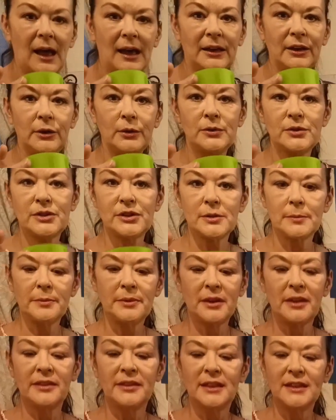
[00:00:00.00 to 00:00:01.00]
I use
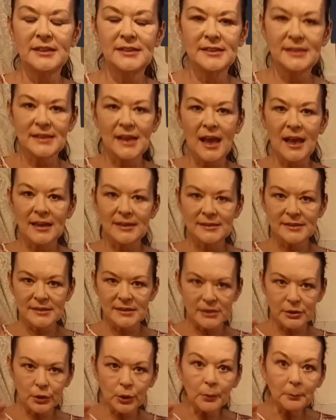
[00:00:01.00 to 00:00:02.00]
something this size
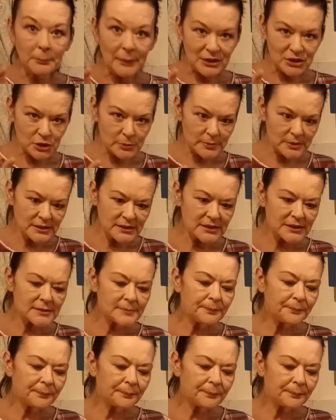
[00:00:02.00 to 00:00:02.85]
as a cup measurement.